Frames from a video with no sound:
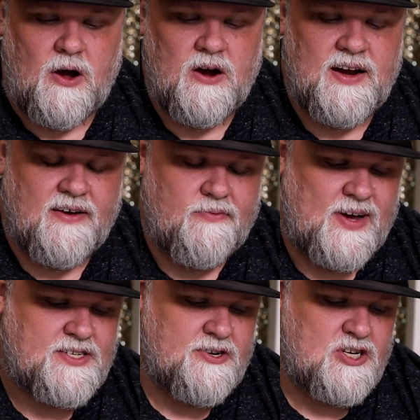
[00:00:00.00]
part of
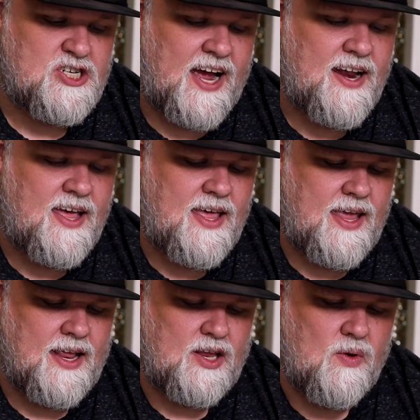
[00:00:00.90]
western China
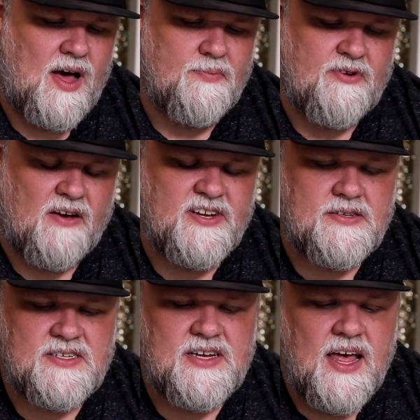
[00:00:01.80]
in Yunnan
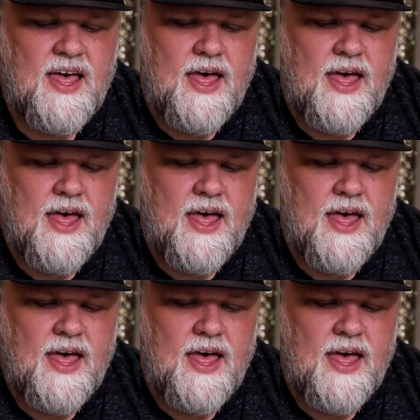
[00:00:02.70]
province.